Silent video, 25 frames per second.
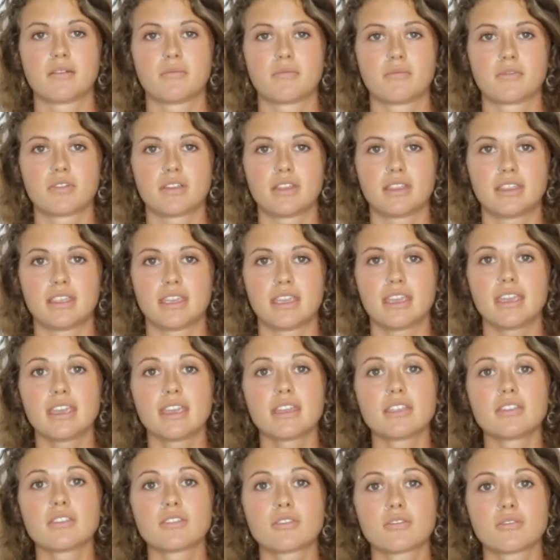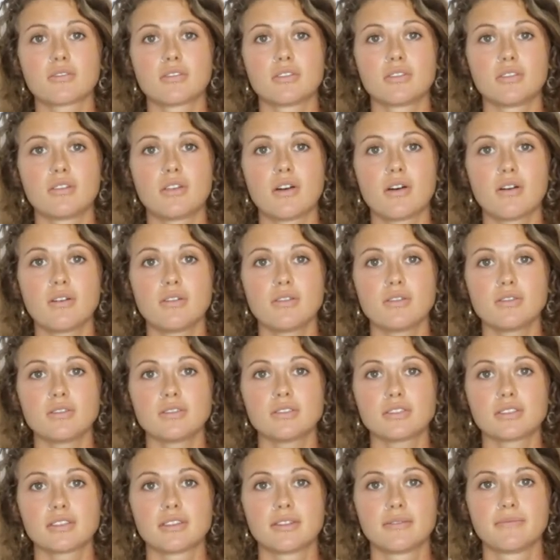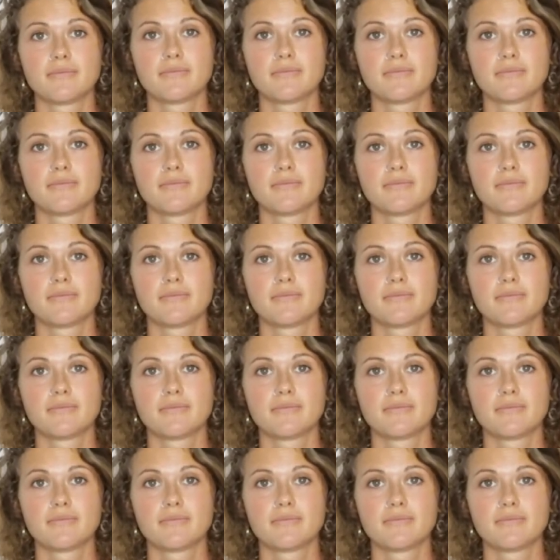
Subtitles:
Breathing in through the nose